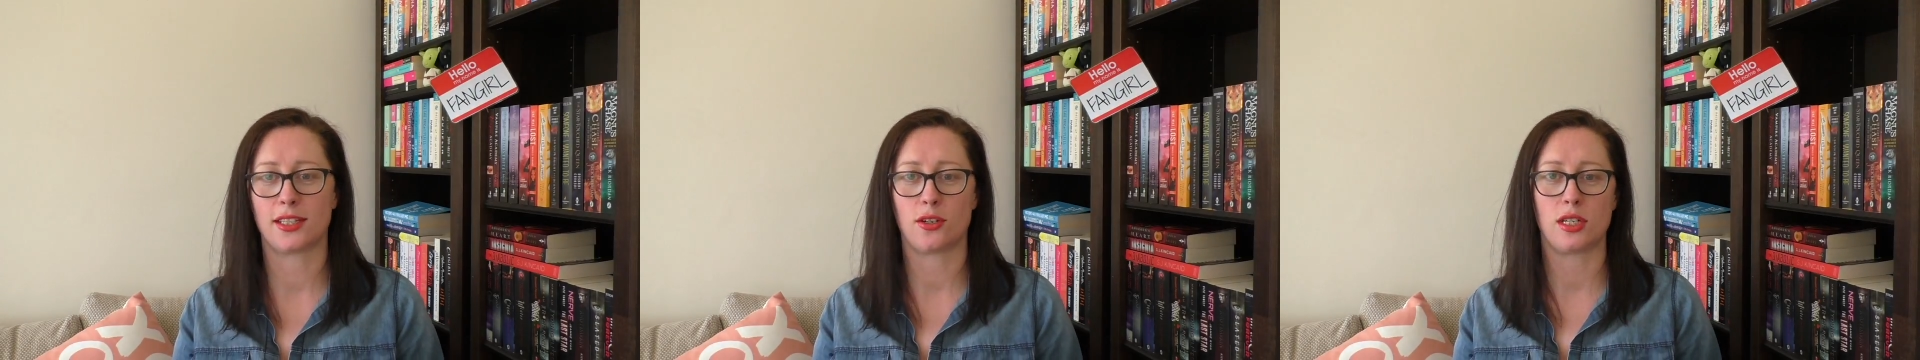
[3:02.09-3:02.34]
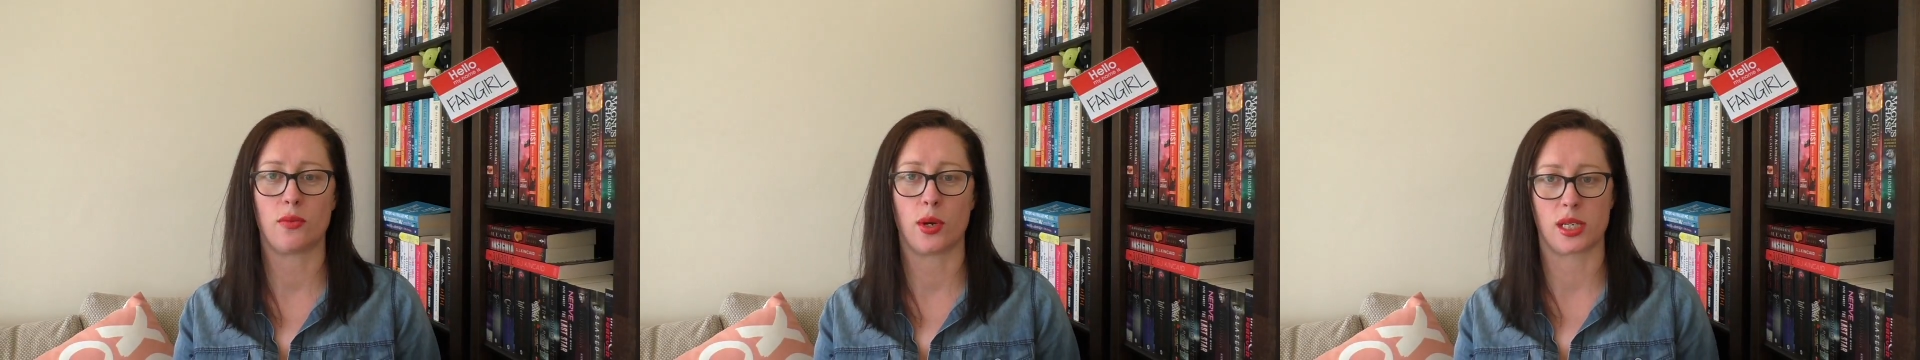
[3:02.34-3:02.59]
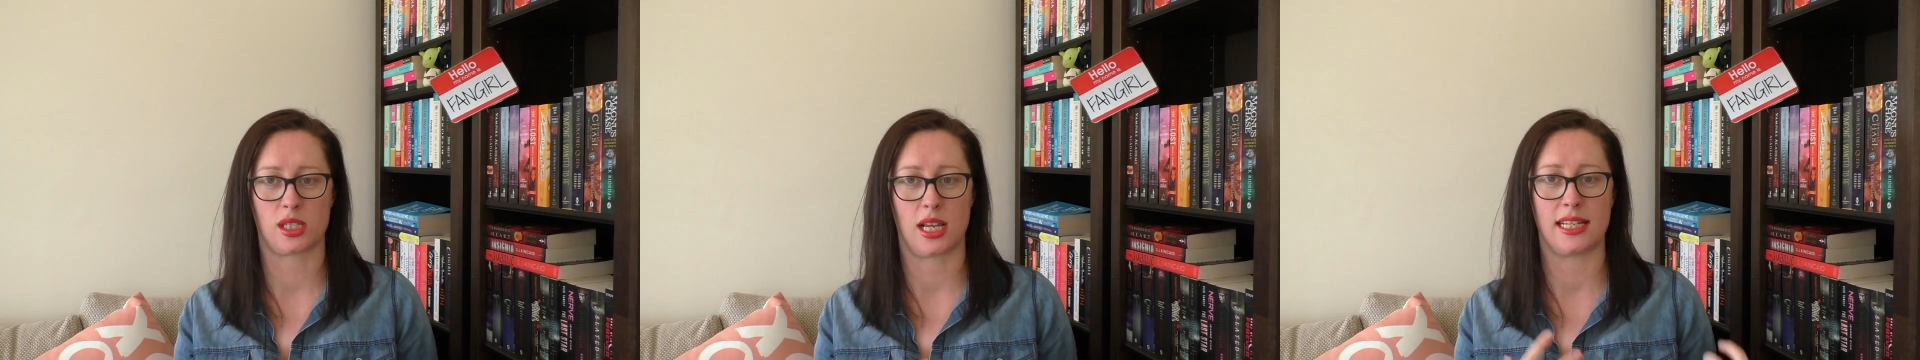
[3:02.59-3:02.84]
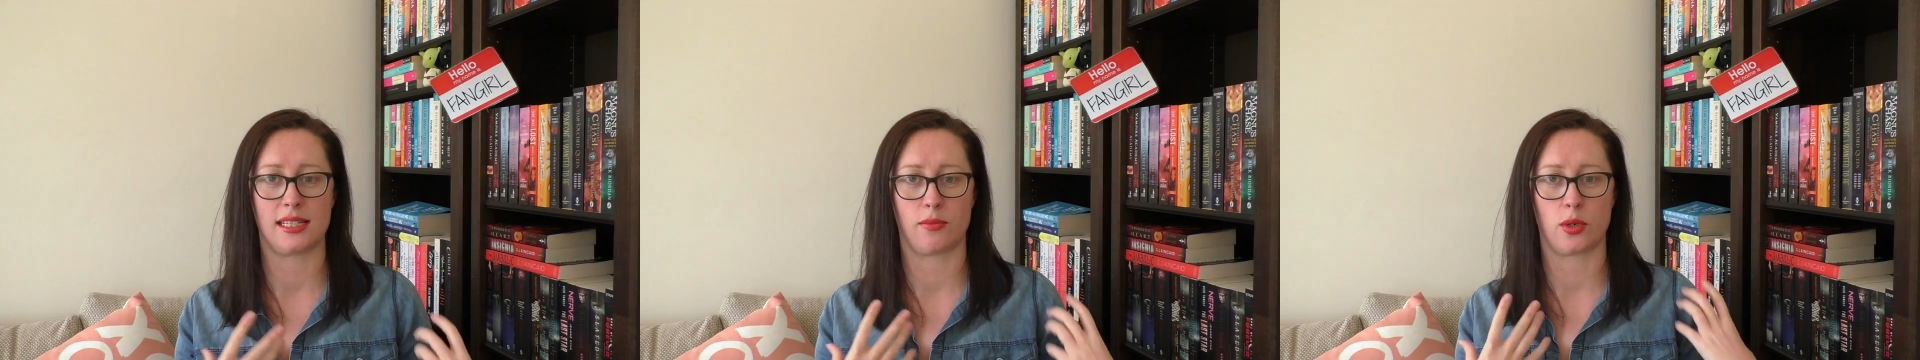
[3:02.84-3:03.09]
she works,
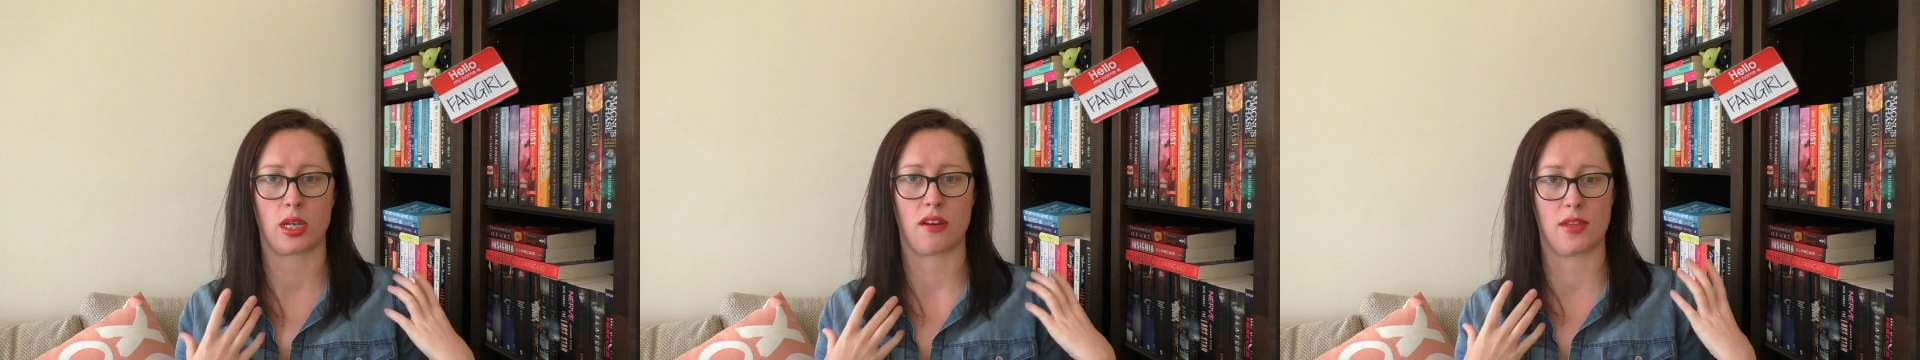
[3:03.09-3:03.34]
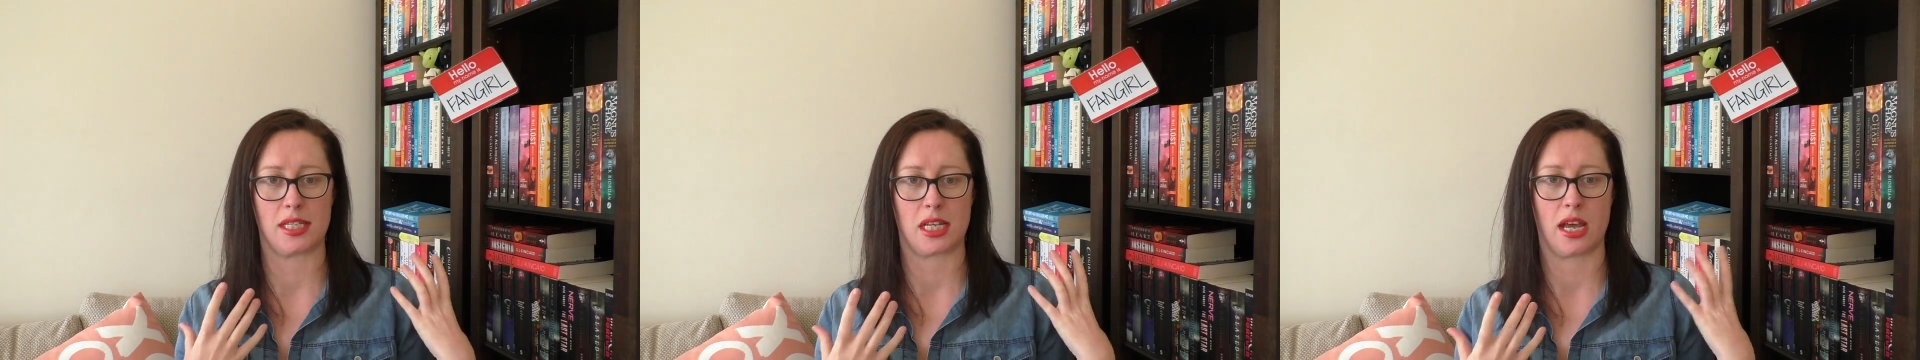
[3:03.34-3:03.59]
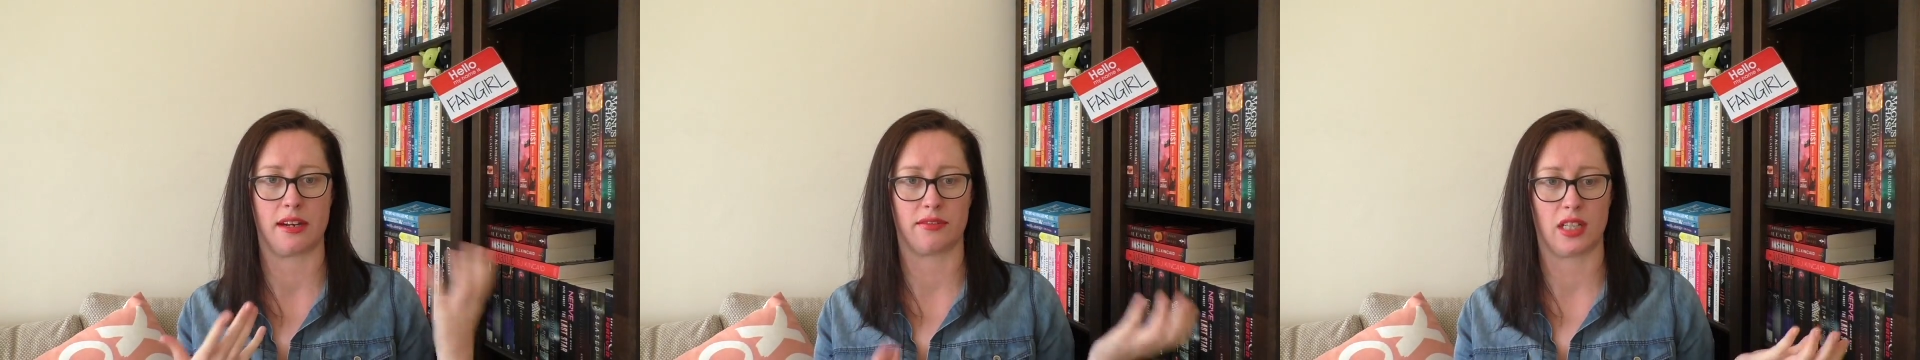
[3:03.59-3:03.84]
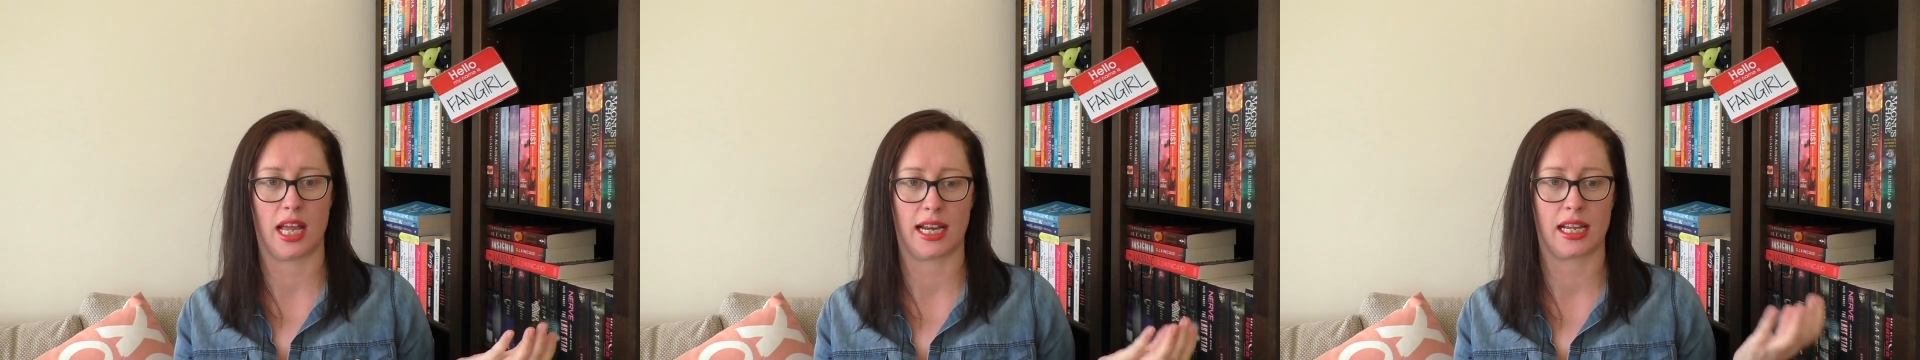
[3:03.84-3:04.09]
ends up working for this kind of
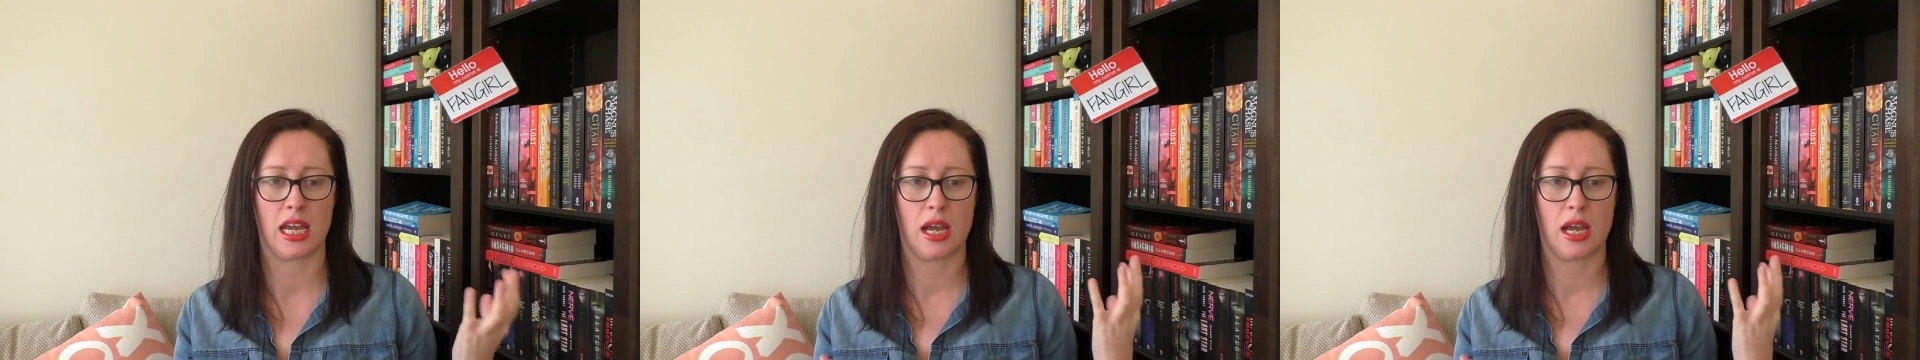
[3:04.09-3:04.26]
like